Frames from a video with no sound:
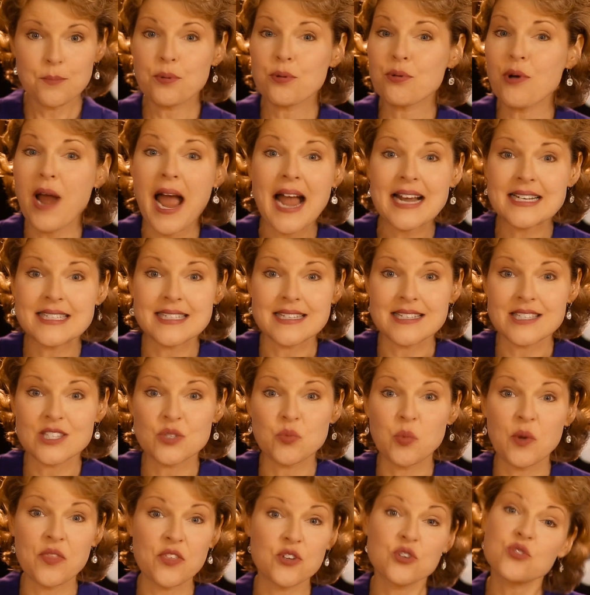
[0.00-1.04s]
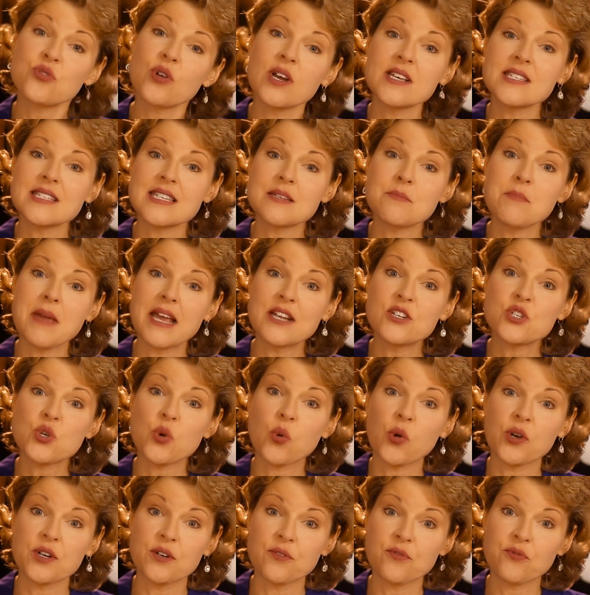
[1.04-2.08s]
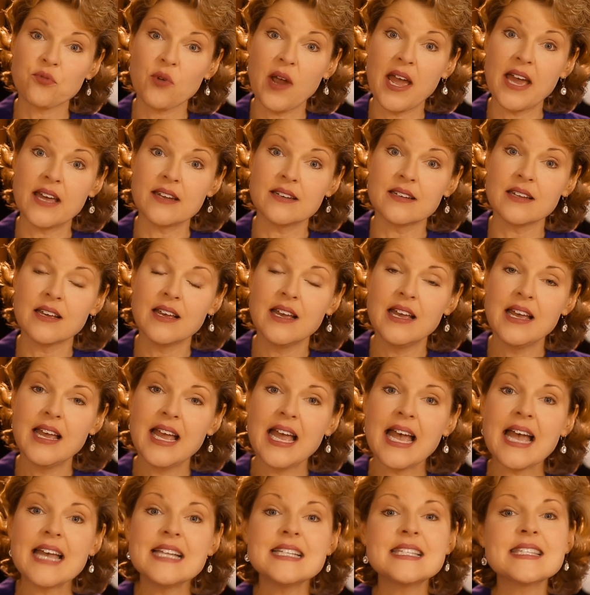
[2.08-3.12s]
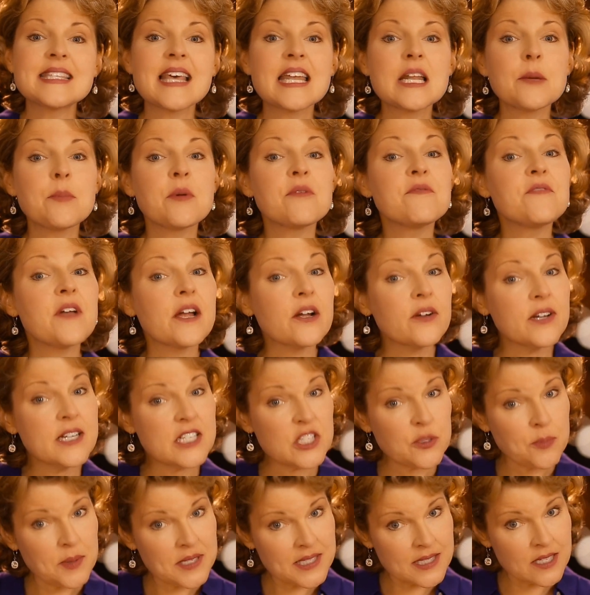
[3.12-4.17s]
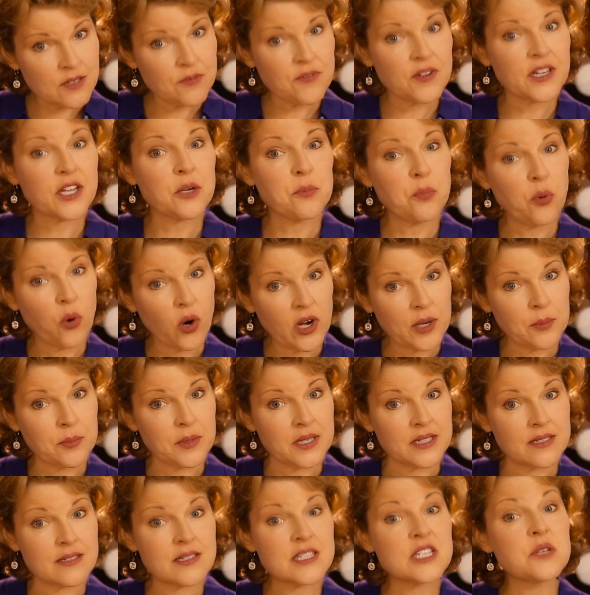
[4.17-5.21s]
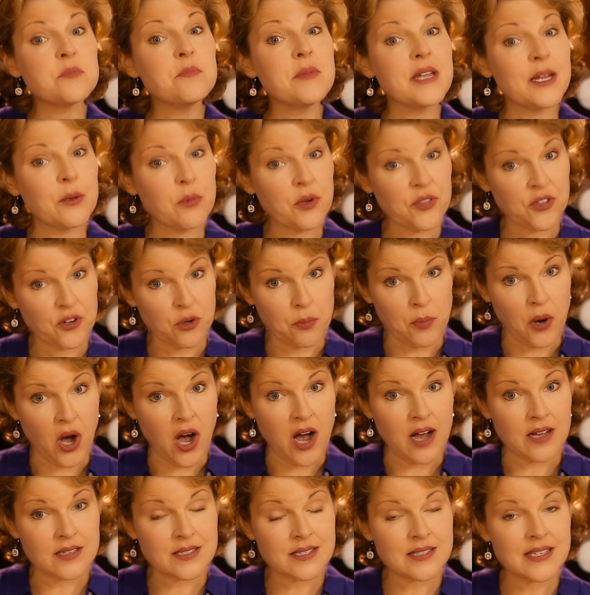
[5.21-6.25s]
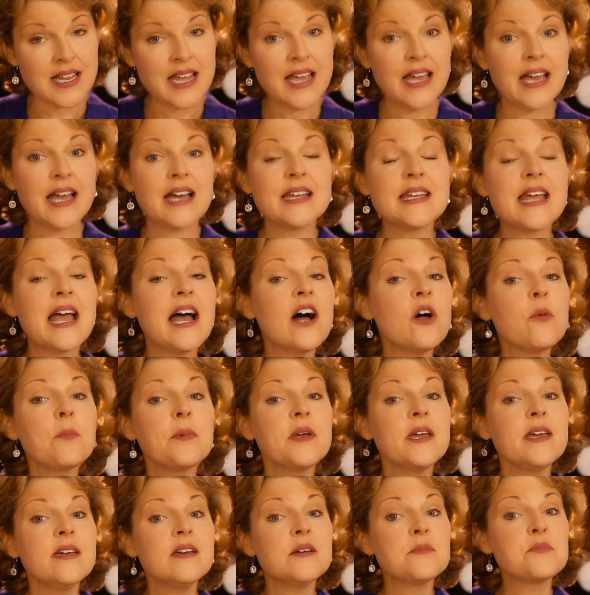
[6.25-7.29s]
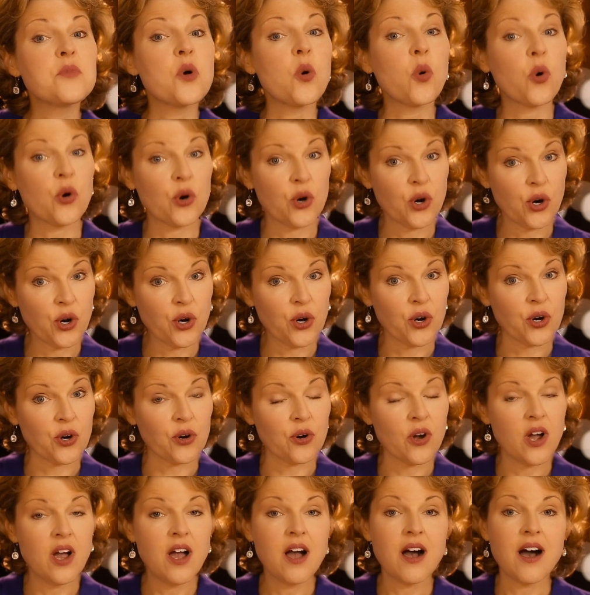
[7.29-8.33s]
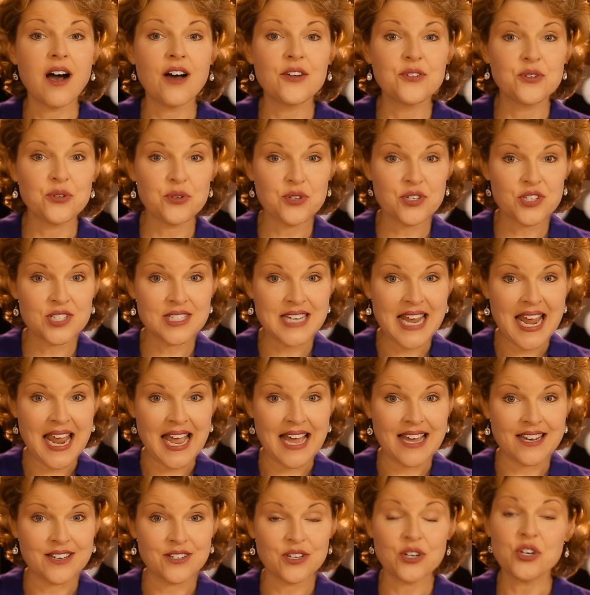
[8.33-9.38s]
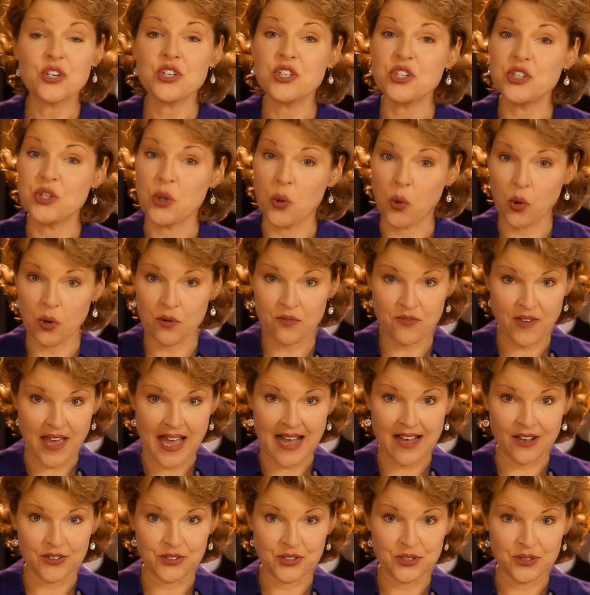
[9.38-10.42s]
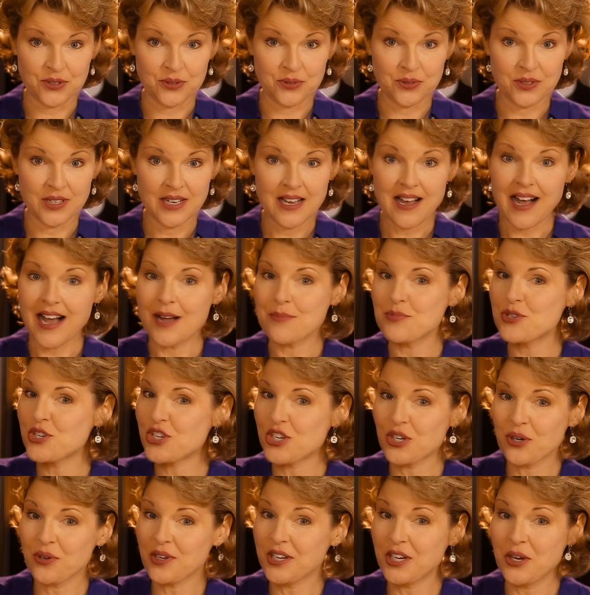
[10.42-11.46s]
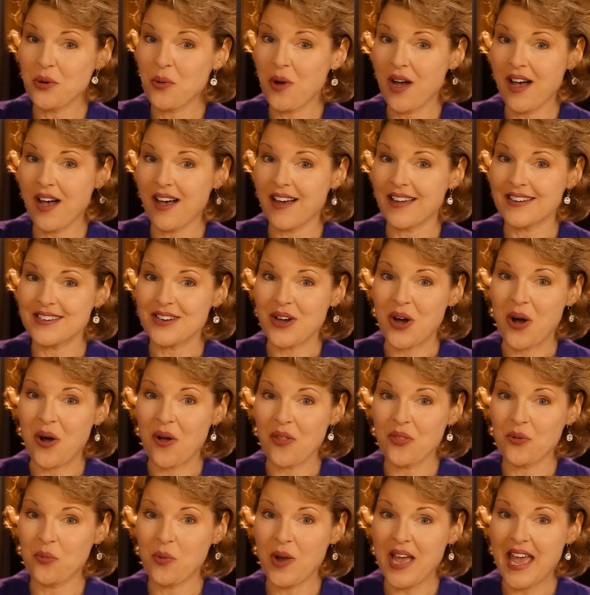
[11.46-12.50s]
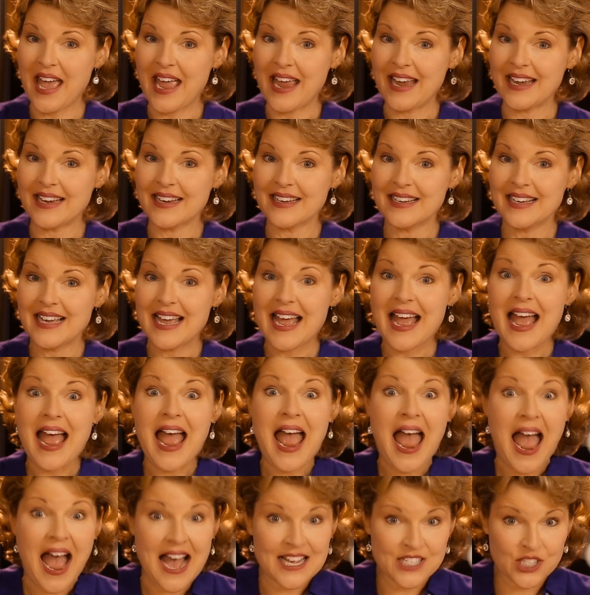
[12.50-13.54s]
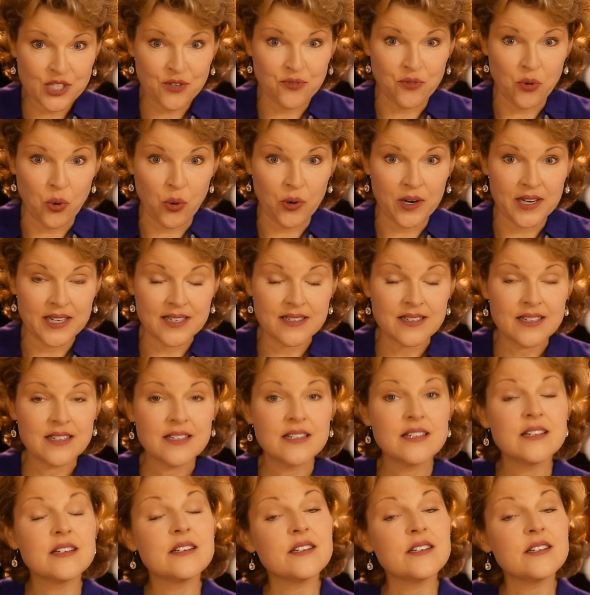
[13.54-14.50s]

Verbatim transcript: Practice with a trusted mentor and a friend, and set up a very specific appointment to meet with your boss and help him or her understand your value. I'm cheering you on all the way. Ask for it.